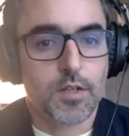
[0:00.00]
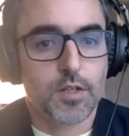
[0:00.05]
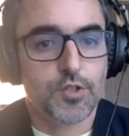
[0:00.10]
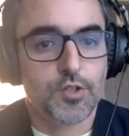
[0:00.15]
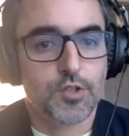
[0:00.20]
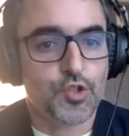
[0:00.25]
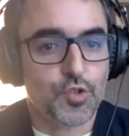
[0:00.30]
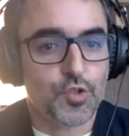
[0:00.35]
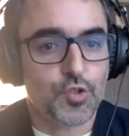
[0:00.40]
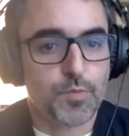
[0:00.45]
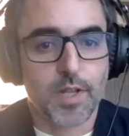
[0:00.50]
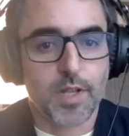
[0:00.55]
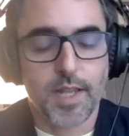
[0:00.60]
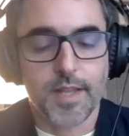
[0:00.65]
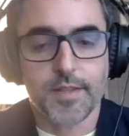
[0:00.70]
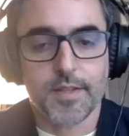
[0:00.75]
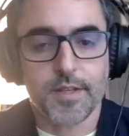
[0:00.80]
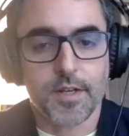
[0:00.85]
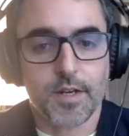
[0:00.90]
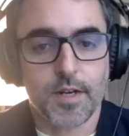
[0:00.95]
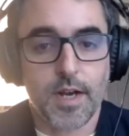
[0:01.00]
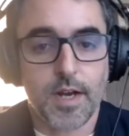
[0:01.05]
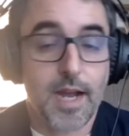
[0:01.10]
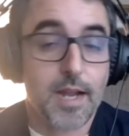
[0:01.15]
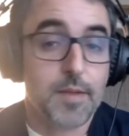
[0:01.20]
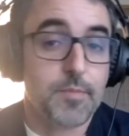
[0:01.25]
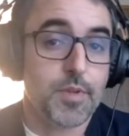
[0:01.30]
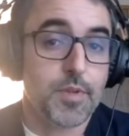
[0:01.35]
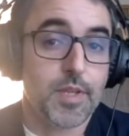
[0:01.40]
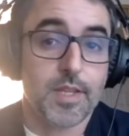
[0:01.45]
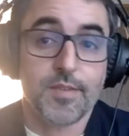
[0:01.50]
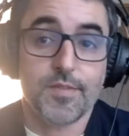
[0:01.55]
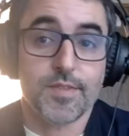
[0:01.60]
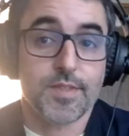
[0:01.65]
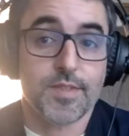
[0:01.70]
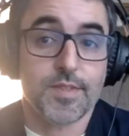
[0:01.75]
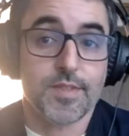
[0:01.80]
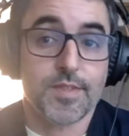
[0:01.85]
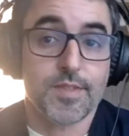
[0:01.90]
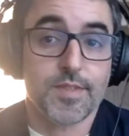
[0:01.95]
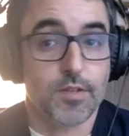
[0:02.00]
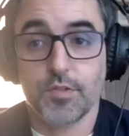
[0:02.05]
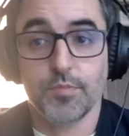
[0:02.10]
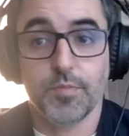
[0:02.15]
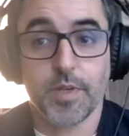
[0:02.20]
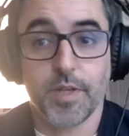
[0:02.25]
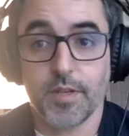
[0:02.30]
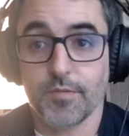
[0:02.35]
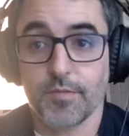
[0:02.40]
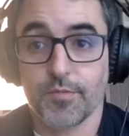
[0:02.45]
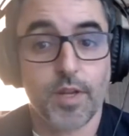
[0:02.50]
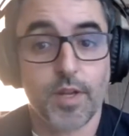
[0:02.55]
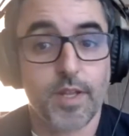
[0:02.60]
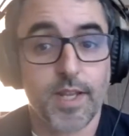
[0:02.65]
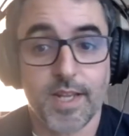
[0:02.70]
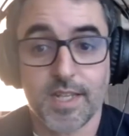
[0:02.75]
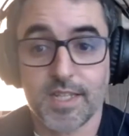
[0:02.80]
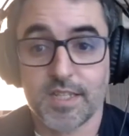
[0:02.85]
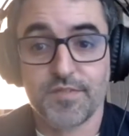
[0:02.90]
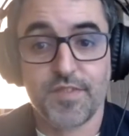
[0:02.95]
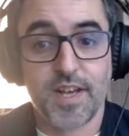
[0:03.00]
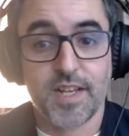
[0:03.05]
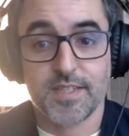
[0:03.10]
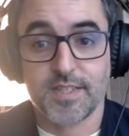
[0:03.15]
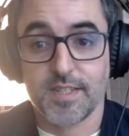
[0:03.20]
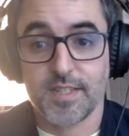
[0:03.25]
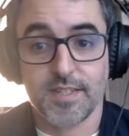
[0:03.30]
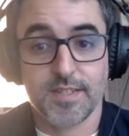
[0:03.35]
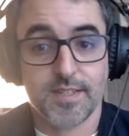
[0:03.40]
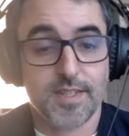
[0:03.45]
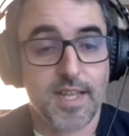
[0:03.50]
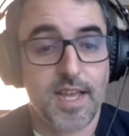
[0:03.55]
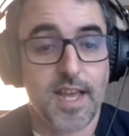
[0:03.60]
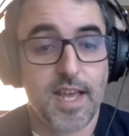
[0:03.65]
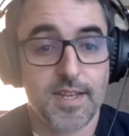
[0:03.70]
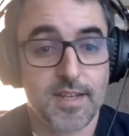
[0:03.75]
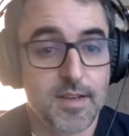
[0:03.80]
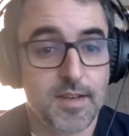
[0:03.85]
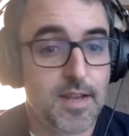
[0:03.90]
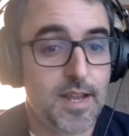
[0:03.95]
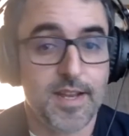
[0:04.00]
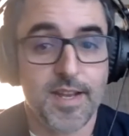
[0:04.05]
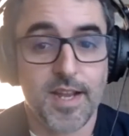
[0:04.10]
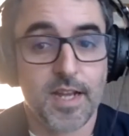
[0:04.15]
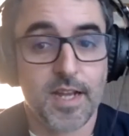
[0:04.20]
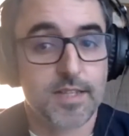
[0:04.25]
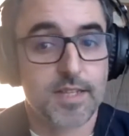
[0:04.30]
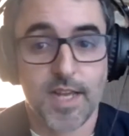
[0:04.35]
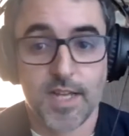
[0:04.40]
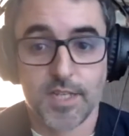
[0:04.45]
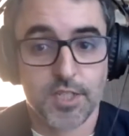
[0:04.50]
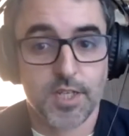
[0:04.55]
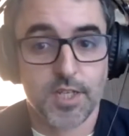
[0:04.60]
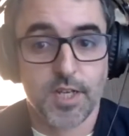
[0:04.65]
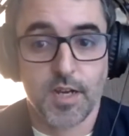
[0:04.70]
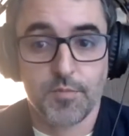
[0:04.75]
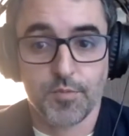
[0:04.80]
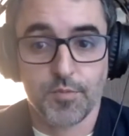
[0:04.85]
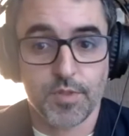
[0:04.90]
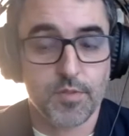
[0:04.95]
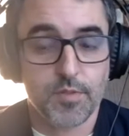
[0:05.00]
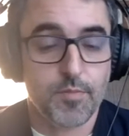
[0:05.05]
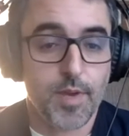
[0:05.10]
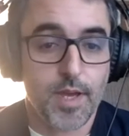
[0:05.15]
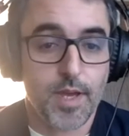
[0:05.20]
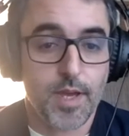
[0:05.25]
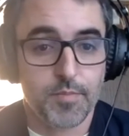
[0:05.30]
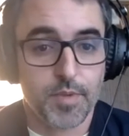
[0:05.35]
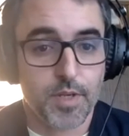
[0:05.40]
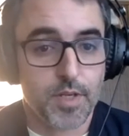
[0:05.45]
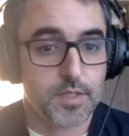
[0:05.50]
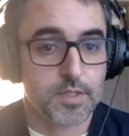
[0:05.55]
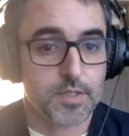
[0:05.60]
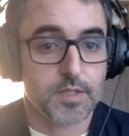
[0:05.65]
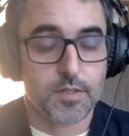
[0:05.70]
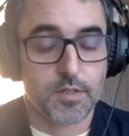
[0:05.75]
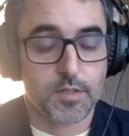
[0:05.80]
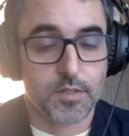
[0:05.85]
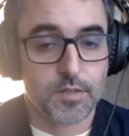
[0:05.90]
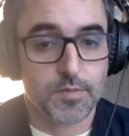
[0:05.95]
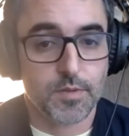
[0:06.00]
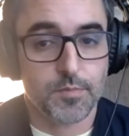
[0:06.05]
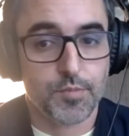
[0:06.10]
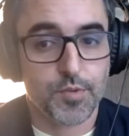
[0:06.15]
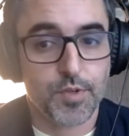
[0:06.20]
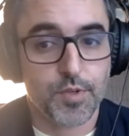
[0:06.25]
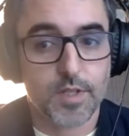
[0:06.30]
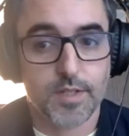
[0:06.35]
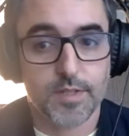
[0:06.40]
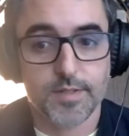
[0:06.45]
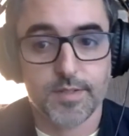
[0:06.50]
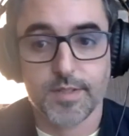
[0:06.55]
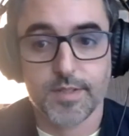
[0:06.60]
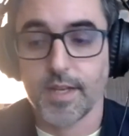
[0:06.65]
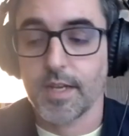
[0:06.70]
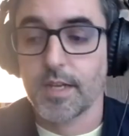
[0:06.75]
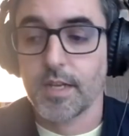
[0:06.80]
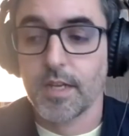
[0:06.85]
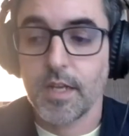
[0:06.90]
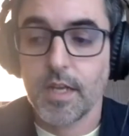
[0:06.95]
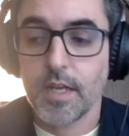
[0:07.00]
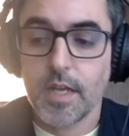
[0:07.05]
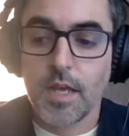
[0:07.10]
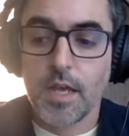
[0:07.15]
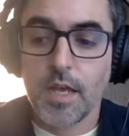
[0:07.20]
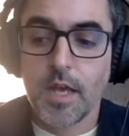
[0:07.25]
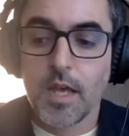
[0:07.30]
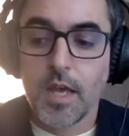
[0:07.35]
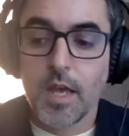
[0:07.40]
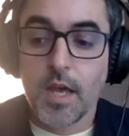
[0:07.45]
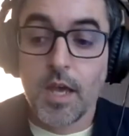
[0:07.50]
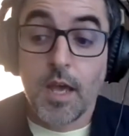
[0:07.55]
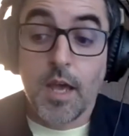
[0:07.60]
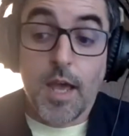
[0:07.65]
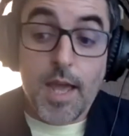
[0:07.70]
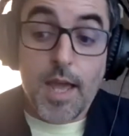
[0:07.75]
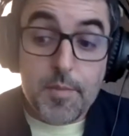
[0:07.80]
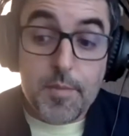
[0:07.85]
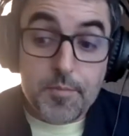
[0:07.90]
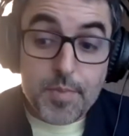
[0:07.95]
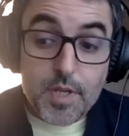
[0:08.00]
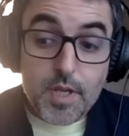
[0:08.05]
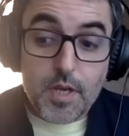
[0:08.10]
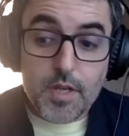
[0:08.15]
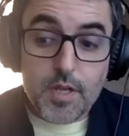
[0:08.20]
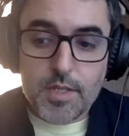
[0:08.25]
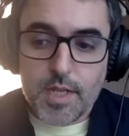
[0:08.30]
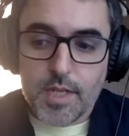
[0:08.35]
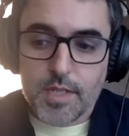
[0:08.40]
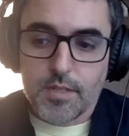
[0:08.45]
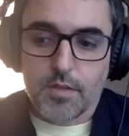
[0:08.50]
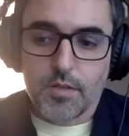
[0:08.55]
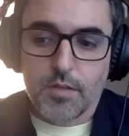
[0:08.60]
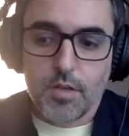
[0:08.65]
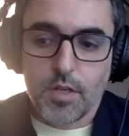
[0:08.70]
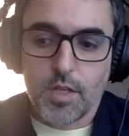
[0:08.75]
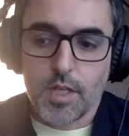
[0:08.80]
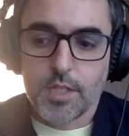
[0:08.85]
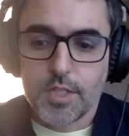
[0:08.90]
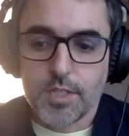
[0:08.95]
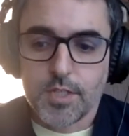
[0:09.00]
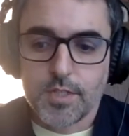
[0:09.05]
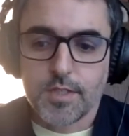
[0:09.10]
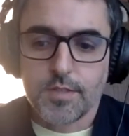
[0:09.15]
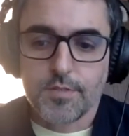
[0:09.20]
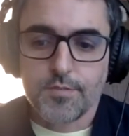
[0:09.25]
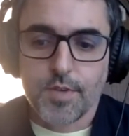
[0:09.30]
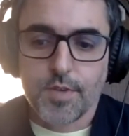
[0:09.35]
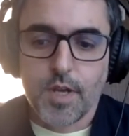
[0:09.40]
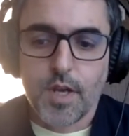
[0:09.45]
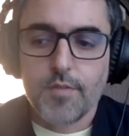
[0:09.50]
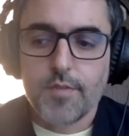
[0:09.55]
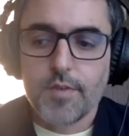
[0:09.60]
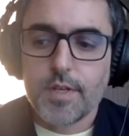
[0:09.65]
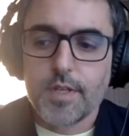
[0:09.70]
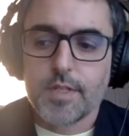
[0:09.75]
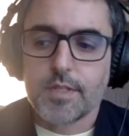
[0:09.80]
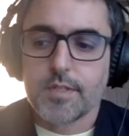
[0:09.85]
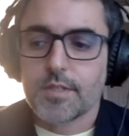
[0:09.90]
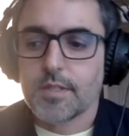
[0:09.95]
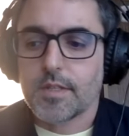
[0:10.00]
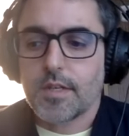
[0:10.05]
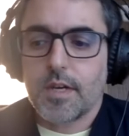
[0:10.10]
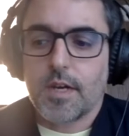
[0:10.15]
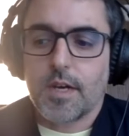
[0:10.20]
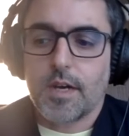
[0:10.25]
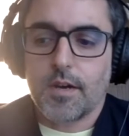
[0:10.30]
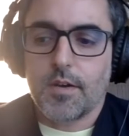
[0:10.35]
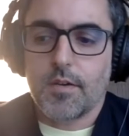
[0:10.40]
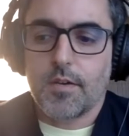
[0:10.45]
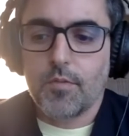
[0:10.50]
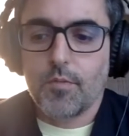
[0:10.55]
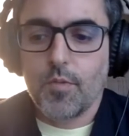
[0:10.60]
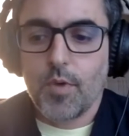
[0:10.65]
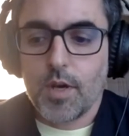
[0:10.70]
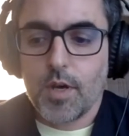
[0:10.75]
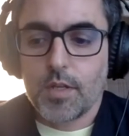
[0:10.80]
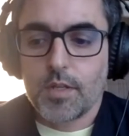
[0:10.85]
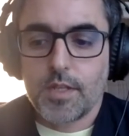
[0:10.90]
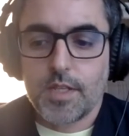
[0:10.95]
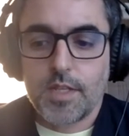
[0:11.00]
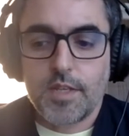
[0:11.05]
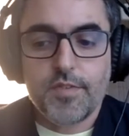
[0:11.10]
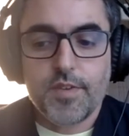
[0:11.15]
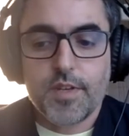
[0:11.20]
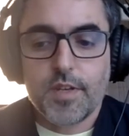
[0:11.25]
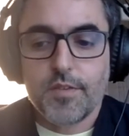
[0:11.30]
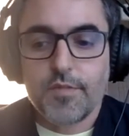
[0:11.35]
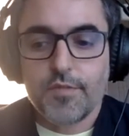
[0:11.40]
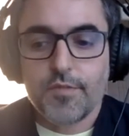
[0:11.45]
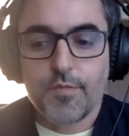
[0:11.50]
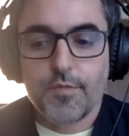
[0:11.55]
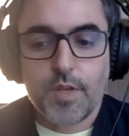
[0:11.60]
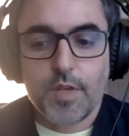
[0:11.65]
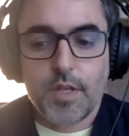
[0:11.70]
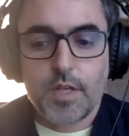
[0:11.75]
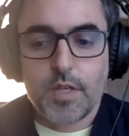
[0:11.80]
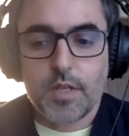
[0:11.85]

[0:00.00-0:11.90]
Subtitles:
consumer lender, I believe, is going to be running as fast as it can and not catching up with demand, because it's going to be pretty insane. And beyond that, on collections and recoveries, one, even if